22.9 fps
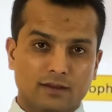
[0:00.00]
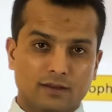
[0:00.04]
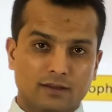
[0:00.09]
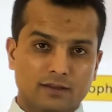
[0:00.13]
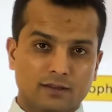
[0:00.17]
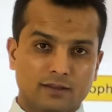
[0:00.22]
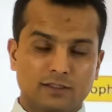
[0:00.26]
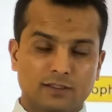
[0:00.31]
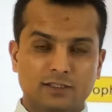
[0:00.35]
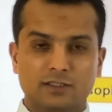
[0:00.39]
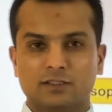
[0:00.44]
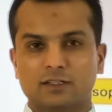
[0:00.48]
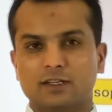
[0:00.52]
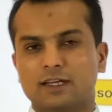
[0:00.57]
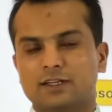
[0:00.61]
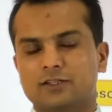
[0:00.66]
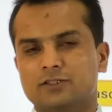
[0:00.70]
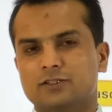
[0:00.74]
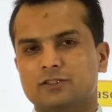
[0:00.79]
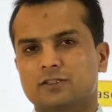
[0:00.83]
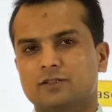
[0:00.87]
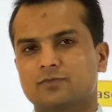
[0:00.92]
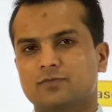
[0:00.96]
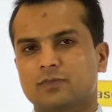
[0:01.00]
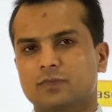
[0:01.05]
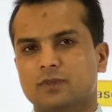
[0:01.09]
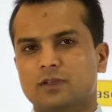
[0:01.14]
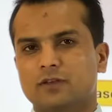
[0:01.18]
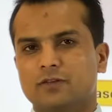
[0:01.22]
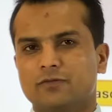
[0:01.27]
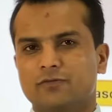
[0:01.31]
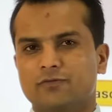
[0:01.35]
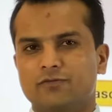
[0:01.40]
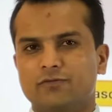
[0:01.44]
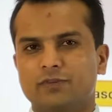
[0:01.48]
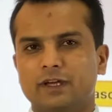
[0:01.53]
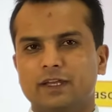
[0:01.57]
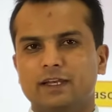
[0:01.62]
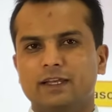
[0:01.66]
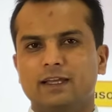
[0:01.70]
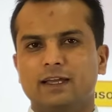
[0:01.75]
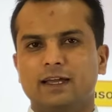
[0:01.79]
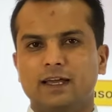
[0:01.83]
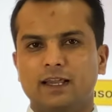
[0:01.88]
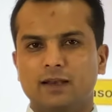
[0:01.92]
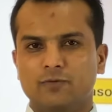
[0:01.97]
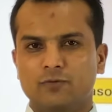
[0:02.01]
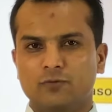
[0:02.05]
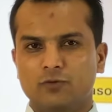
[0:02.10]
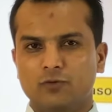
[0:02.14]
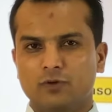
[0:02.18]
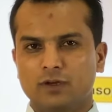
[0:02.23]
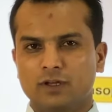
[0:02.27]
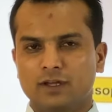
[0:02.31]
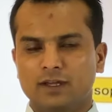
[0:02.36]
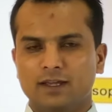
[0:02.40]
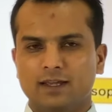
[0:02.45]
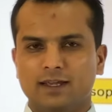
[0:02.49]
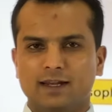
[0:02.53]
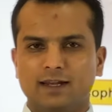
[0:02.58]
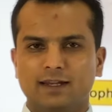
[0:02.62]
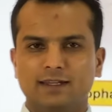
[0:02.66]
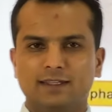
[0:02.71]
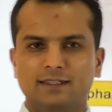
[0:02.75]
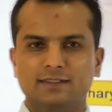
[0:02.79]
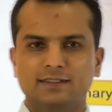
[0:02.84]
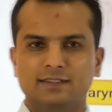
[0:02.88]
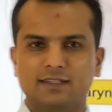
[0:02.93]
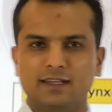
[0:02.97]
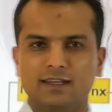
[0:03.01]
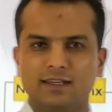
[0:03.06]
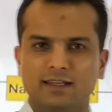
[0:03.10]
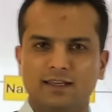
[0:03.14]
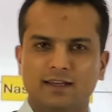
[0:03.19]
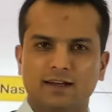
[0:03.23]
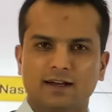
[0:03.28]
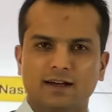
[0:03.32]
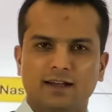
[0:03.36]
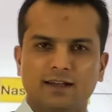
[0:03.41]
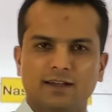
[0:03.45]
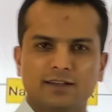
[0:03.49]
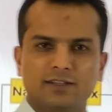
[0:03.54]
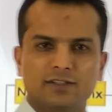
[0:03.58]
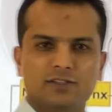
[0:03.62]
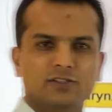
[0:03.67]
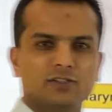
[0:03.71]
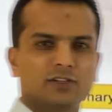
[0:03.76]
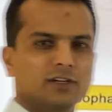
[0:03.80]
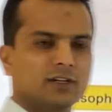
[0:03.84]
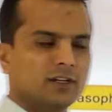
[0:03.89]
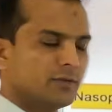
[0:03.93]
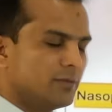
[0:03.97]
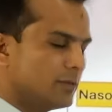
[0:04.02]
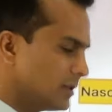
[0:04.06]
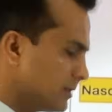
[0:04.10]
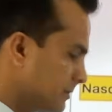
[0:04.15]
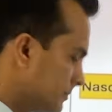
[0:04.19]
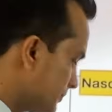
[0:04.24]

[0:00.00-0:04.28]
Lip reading: this lecture very helpful and easily understandable.